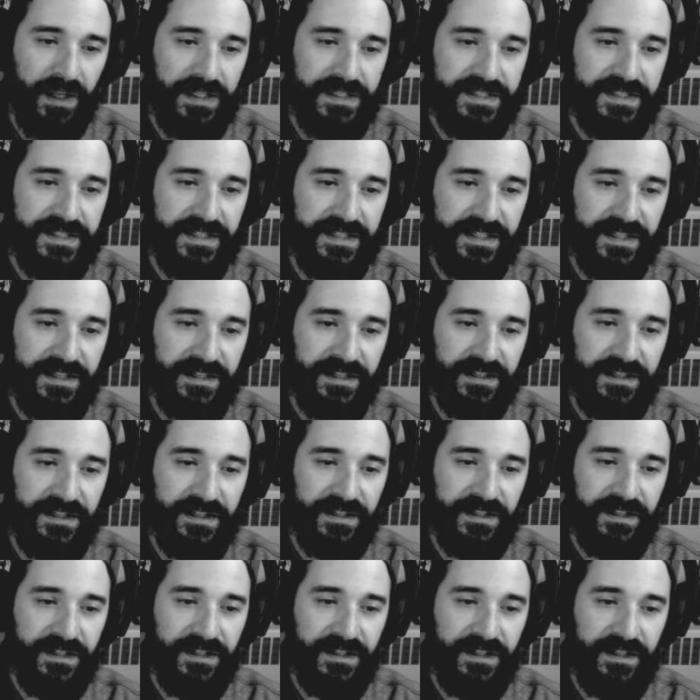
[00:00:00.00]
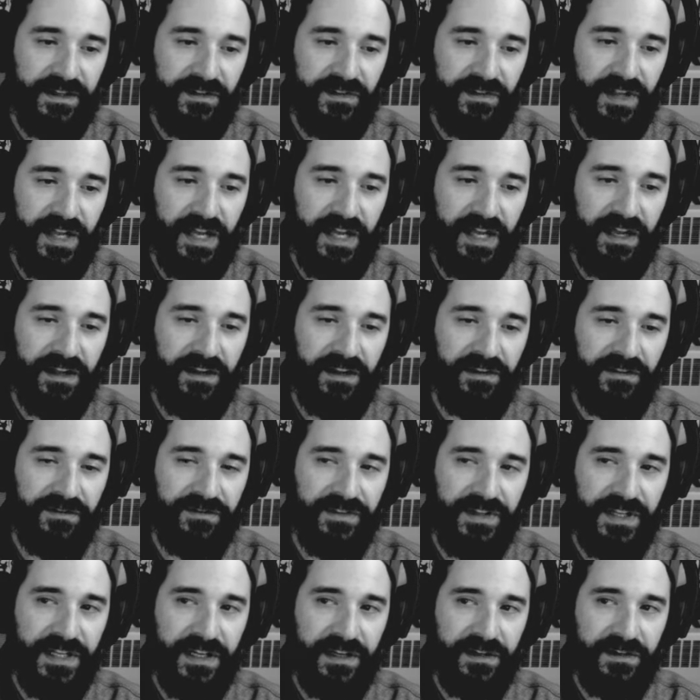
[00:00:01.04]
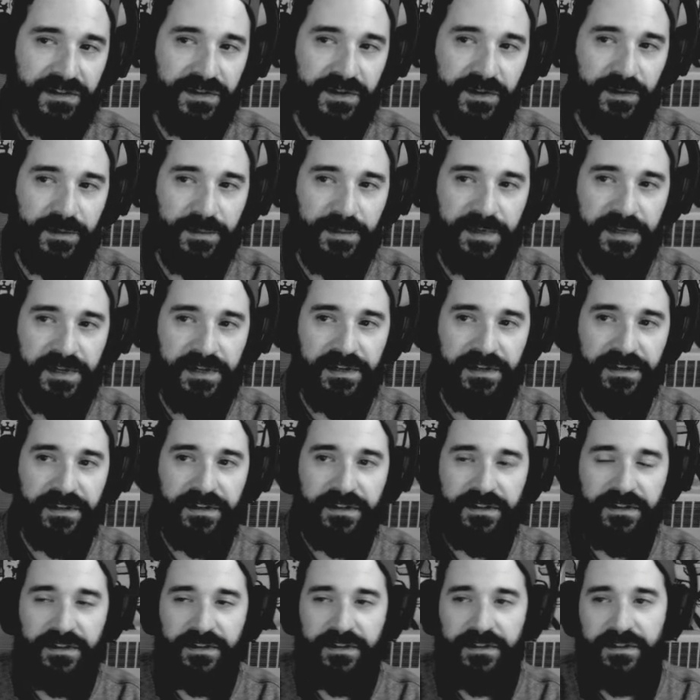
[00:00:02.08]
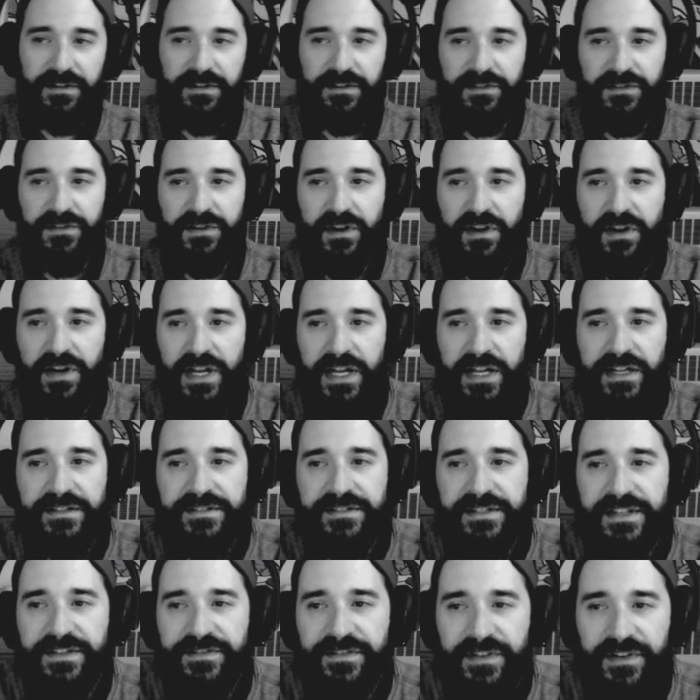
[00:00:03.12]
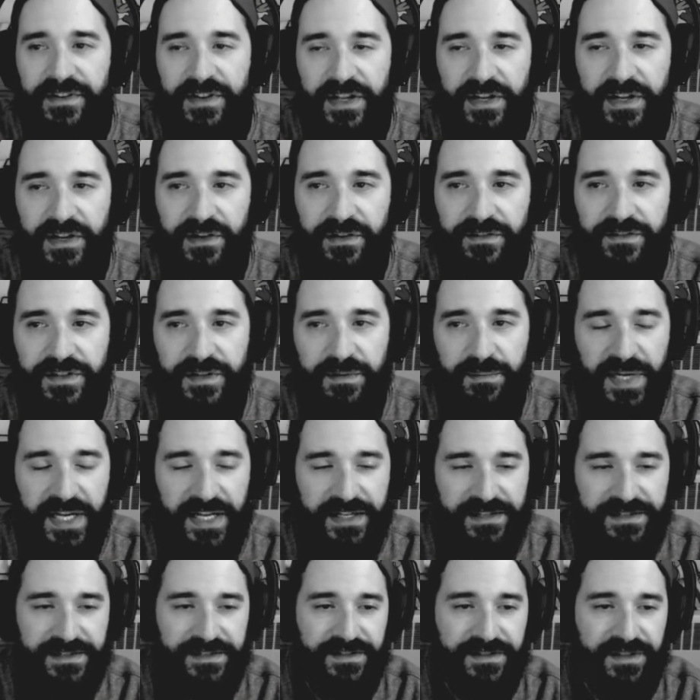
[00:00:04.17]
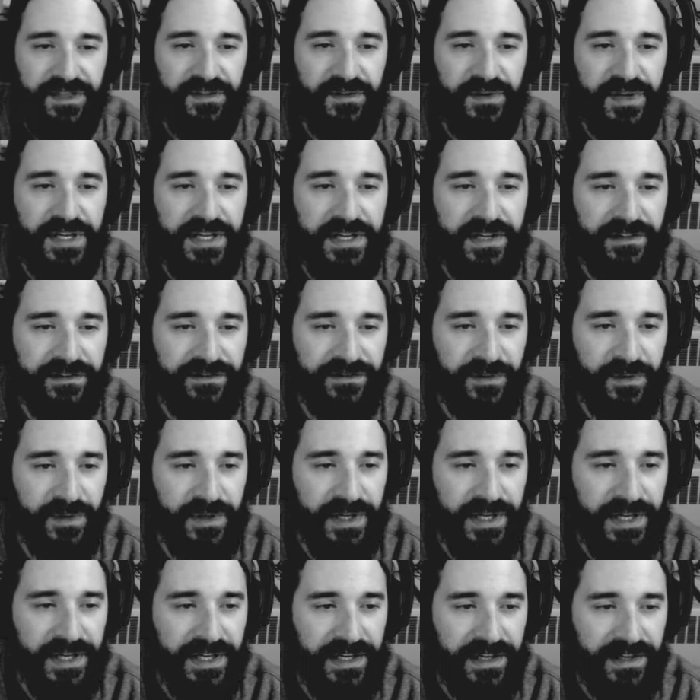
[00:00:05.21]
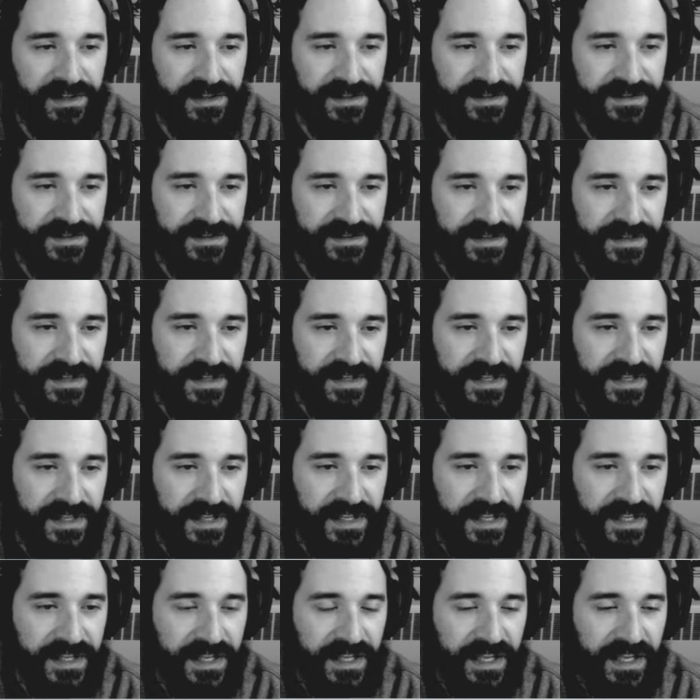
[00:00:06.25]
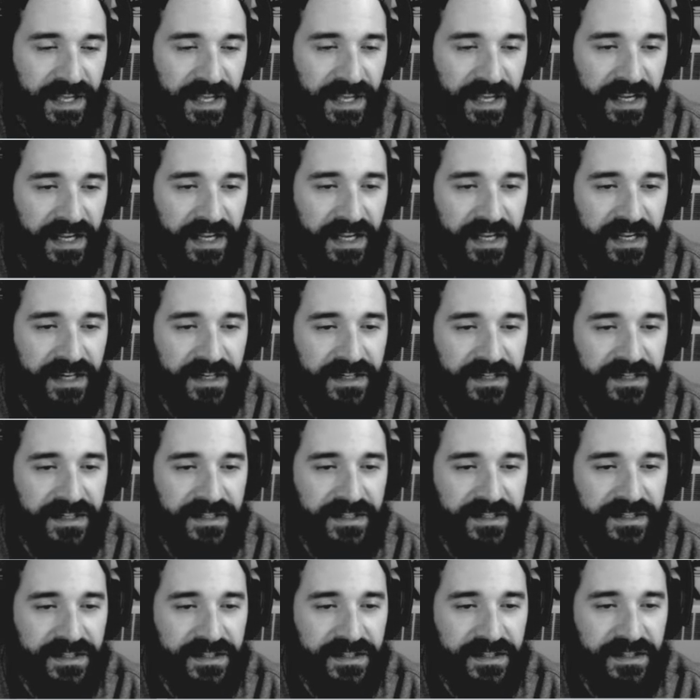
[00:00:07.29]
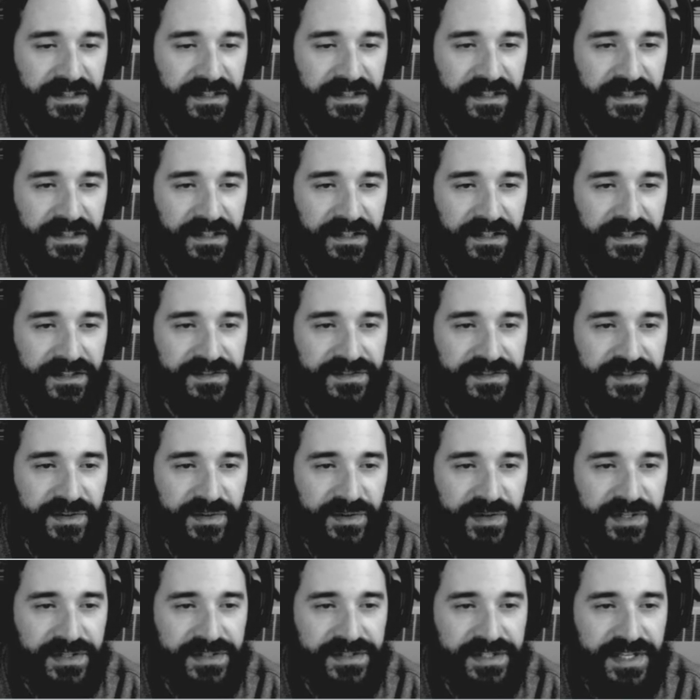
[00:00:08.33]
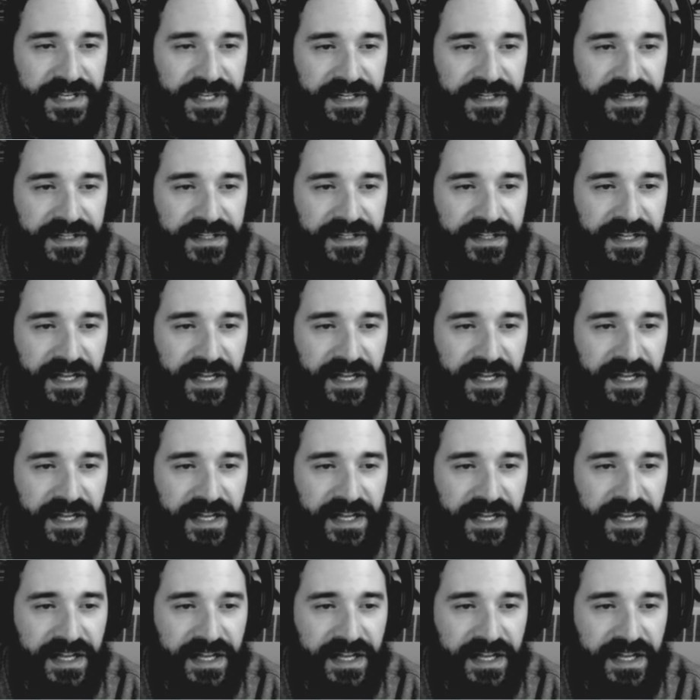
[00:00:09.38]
I did a lot of Inktober drawings, even like over the past 3 or 4 years, and it's always like